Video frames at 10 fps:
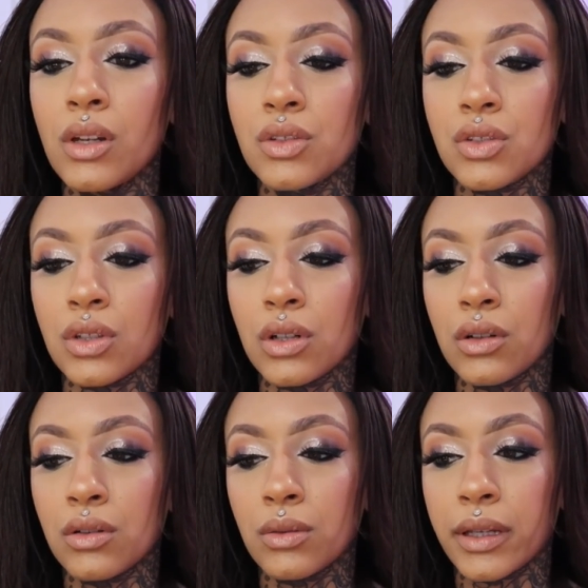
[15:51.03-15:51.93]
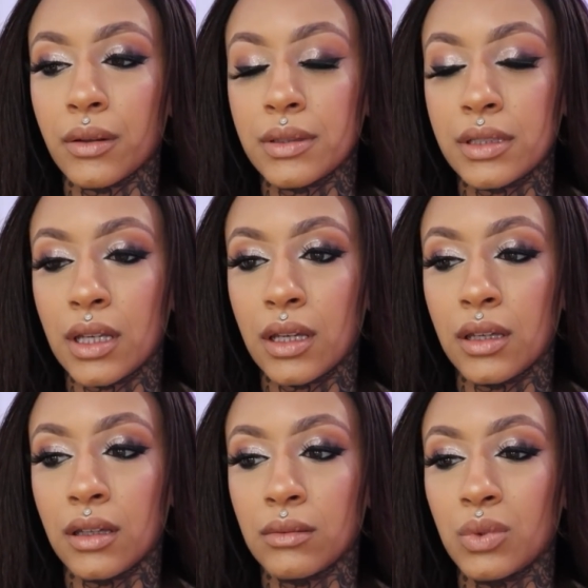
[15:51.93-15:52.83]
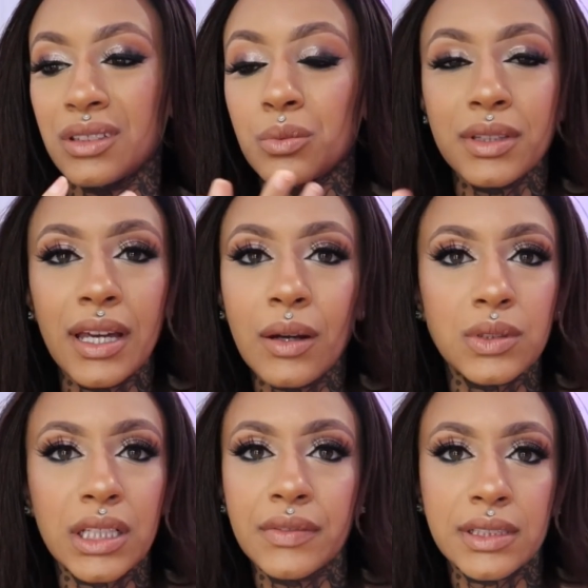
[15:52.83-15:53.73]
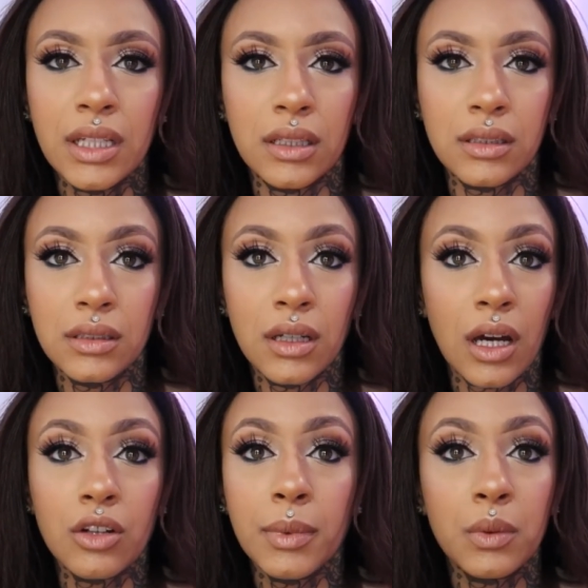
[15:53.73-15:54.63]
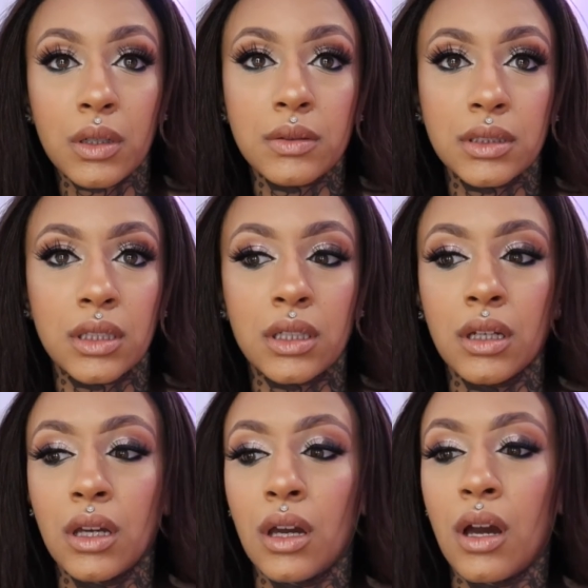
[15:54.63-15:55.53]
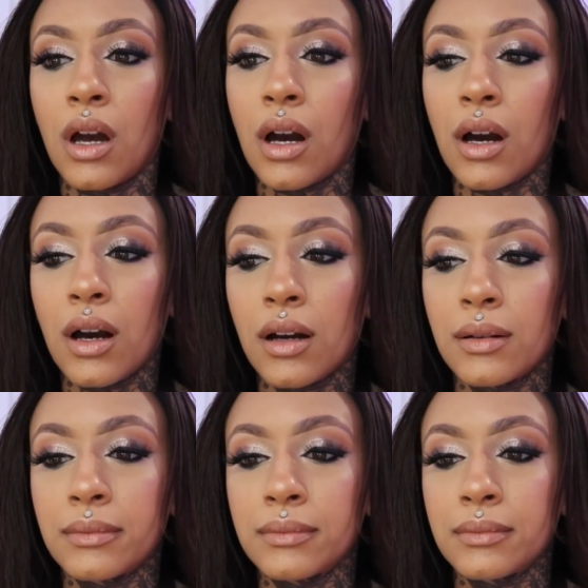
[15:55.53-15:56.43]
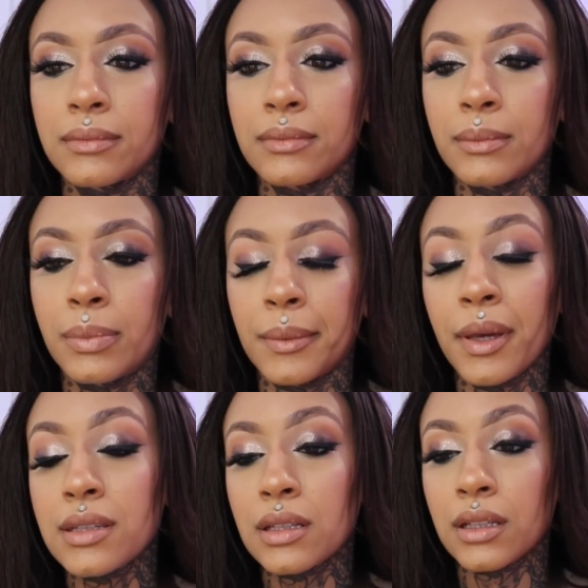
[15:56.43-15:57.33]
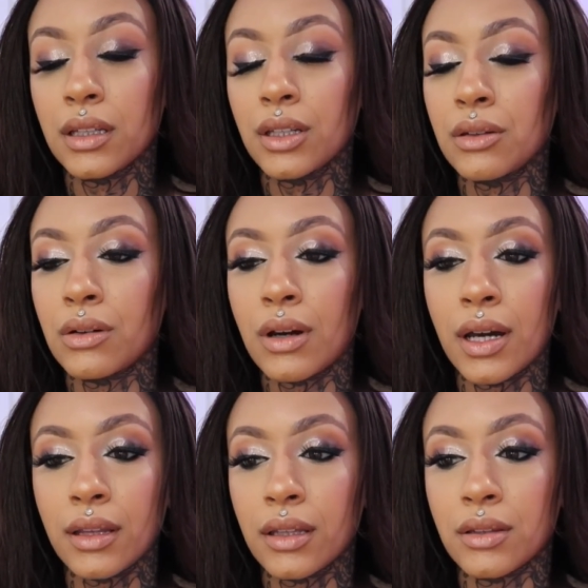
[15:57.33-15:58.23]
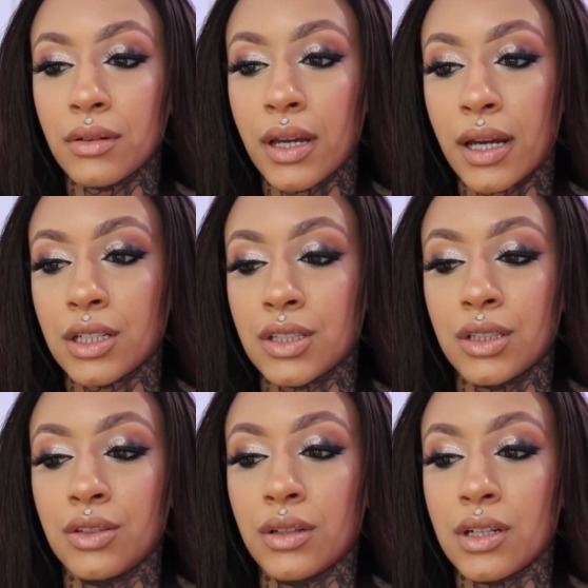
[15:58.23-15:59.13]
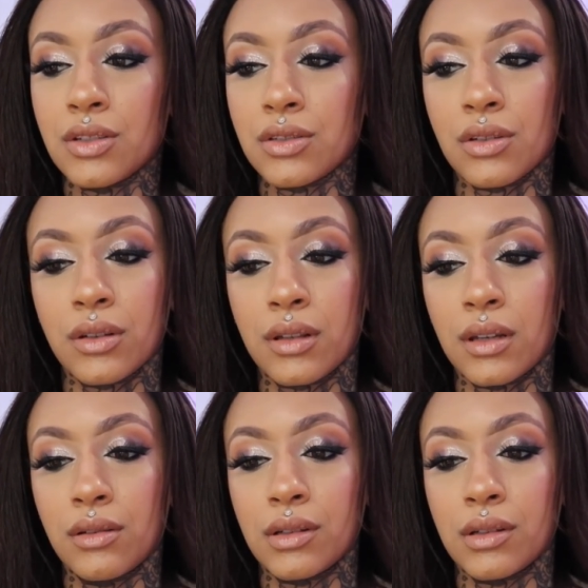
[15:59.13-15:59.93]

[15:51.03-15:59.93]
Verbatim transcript: So like I was saying, what the heck was I even saying? I remember what I was saying. But basically, you know, I like the reaction. You guys saw that, you